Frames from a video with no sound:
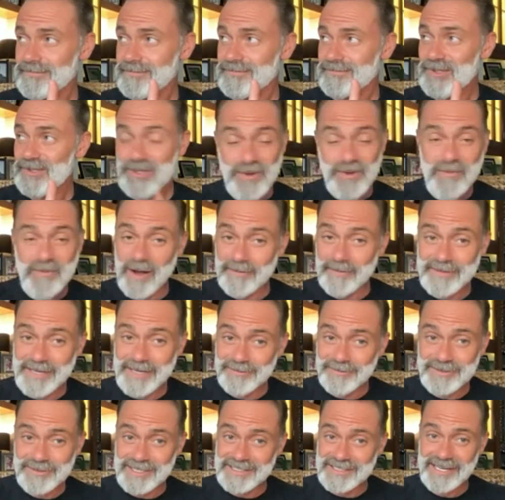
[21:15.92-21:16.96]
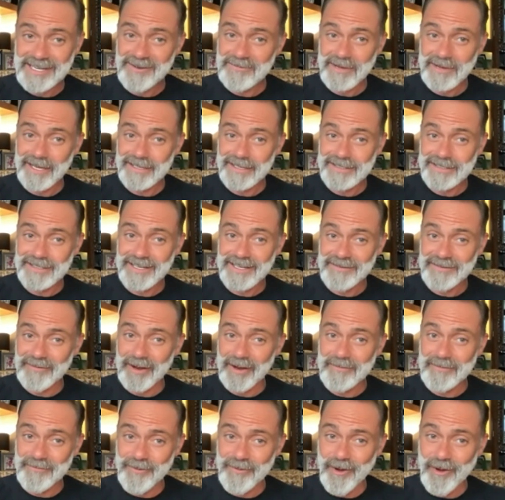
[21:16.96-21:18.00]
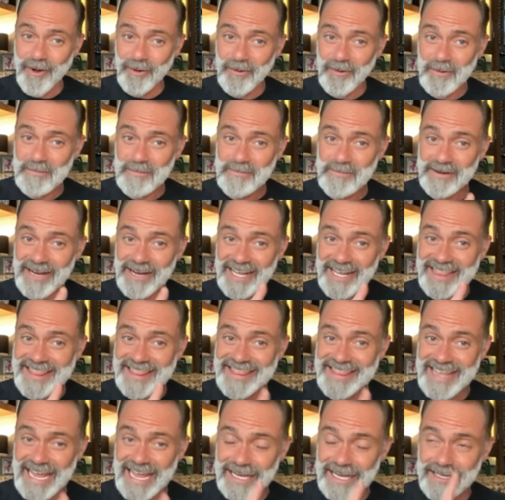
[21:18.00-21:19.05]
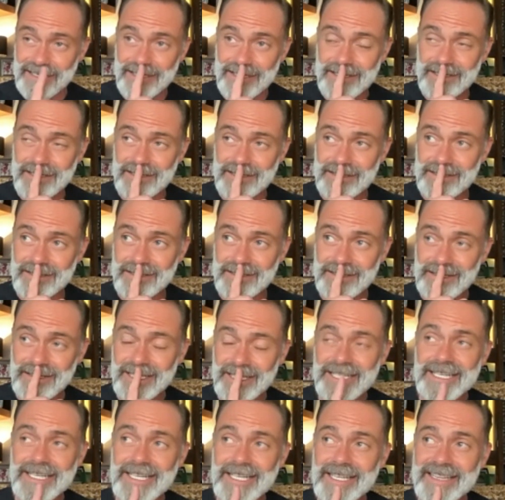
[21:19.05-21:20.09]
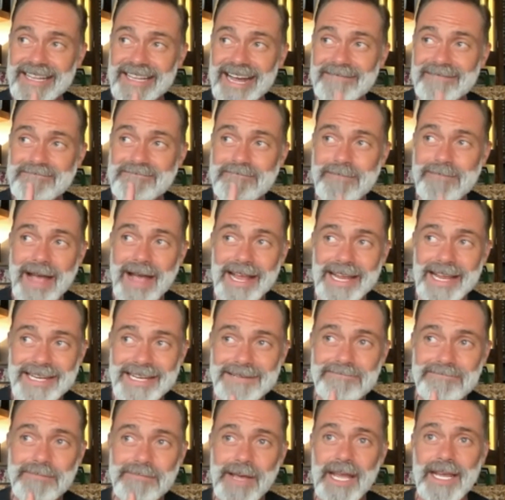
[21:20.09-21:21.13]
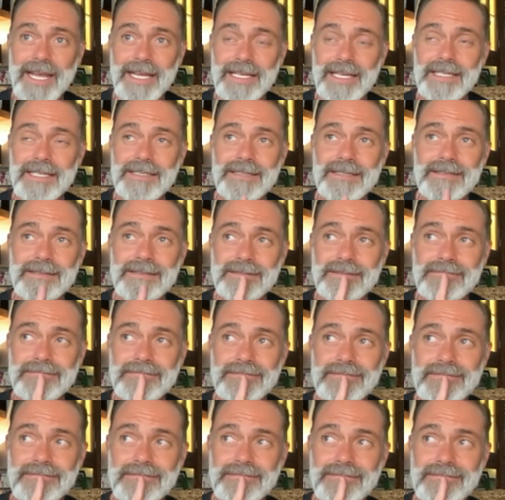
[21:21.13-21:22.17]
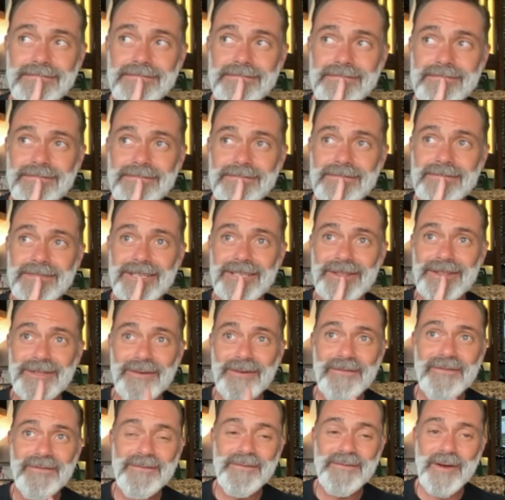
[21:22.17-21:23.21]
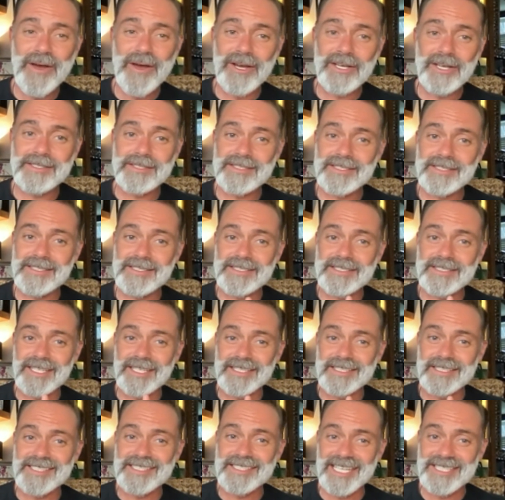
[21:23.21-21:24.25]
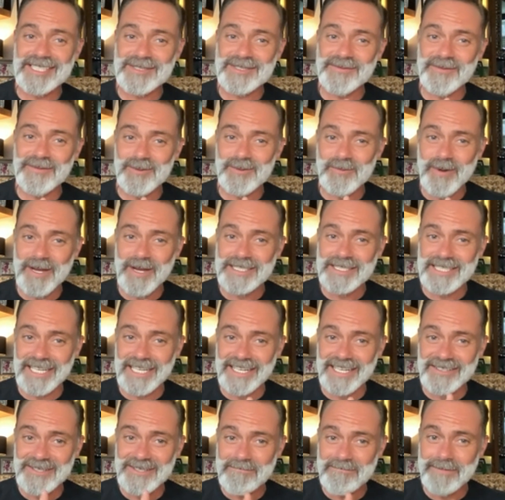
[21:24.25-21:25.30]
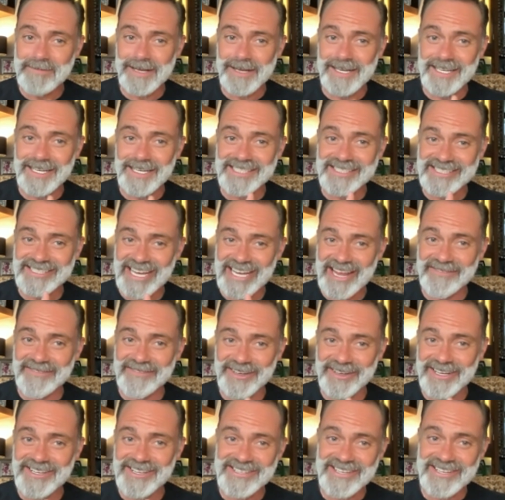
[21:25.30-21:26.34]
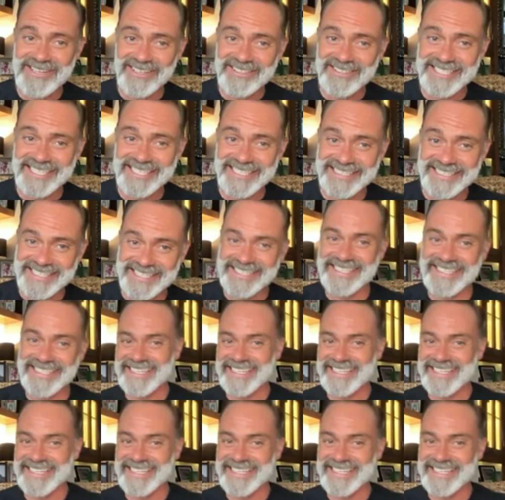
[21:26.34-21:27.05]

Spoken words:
you might be able to tell me if I'm wrong, but I think that may be the first successful wedding that Billy has ever conducted.